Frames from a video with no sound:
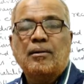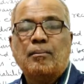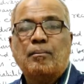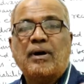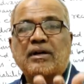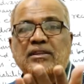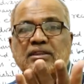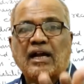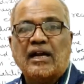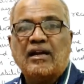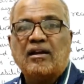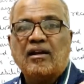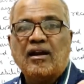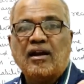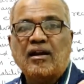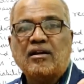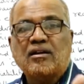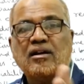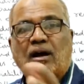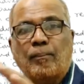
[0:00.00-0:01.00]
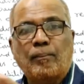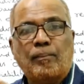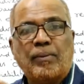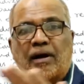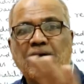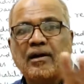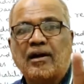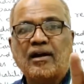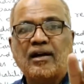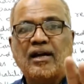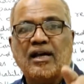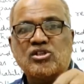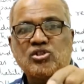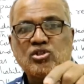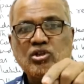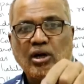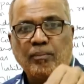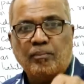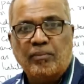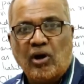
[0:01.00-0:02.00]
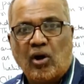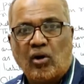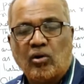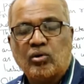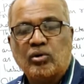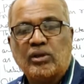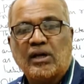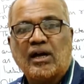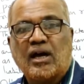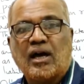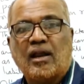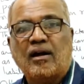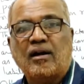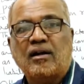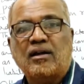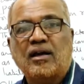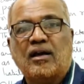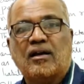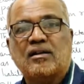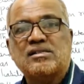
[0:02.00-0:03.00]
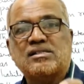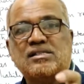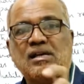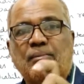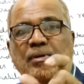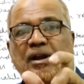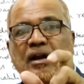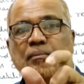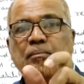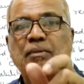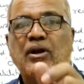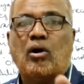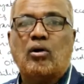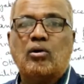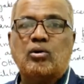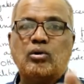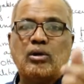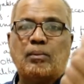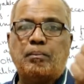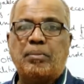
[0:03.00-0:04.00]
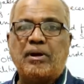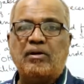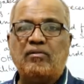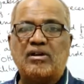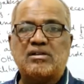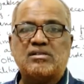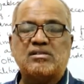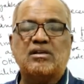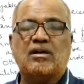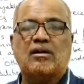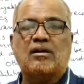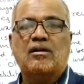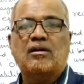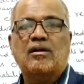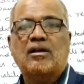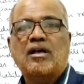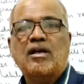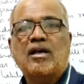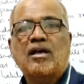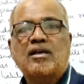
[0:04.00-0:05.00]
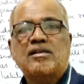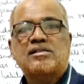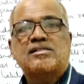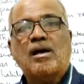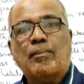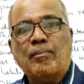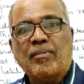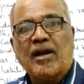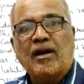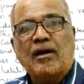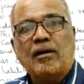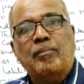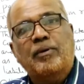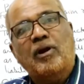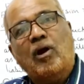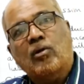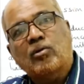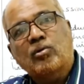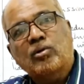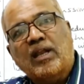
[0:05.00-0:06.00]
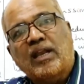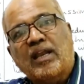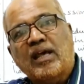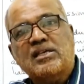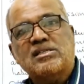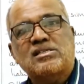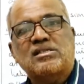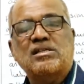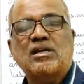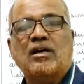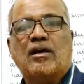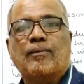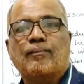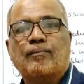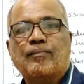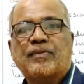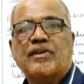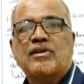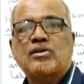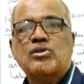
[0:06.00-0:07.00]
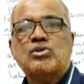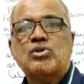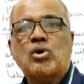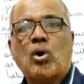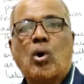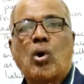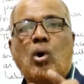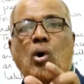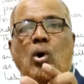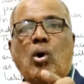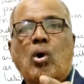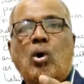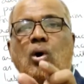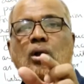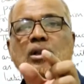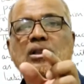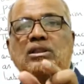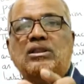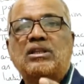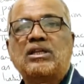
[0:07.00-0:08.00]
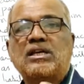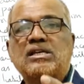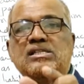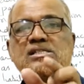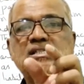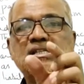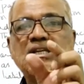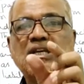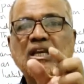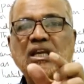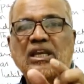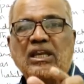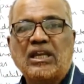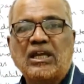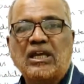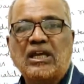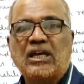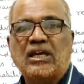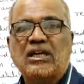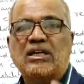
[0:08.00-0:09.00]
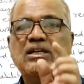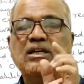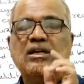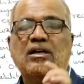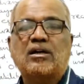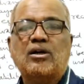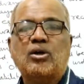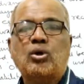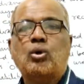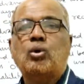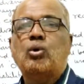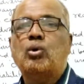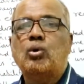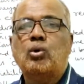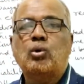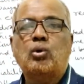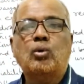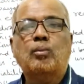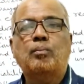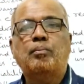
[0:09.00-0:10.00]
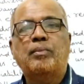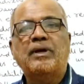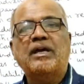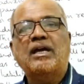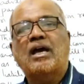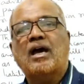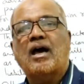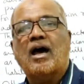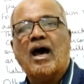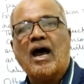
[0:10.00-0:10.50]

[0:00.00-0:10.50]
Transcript: but that rent completely does not belong to the current year. Some rent belong to the previous year. Some rent belong to the next year. So all these need to be